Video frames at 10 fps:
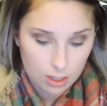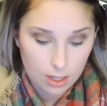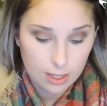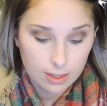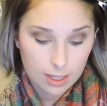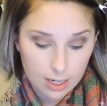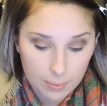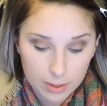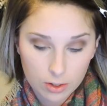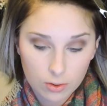And then
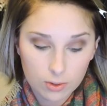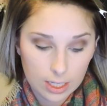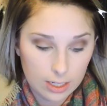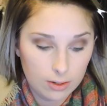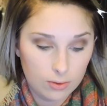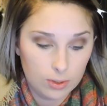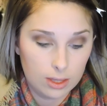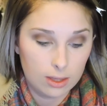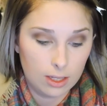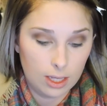I'm going to go
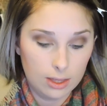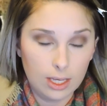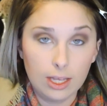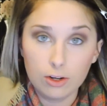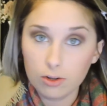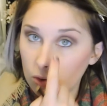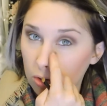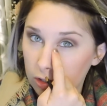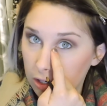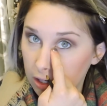in the inner
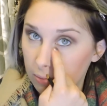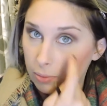corner and